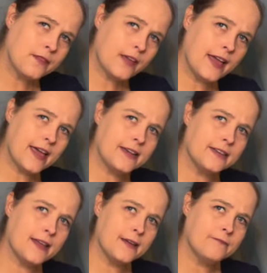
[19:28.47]
And
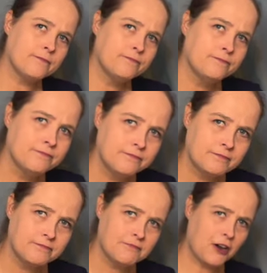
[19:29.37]
um,
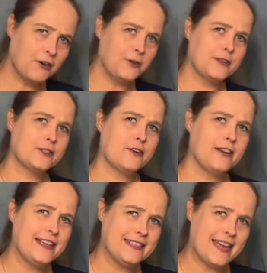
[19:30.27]
are you as
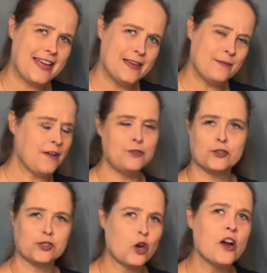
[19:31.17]
early as I am? Have you
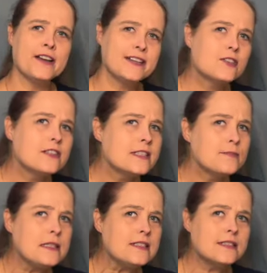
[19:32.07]
started
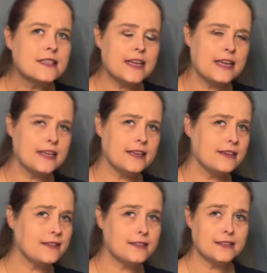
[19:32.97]
Christmas
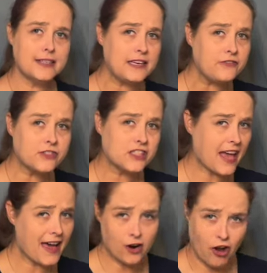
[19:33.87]
eh, gifts
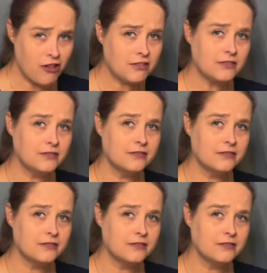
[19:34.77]
at all?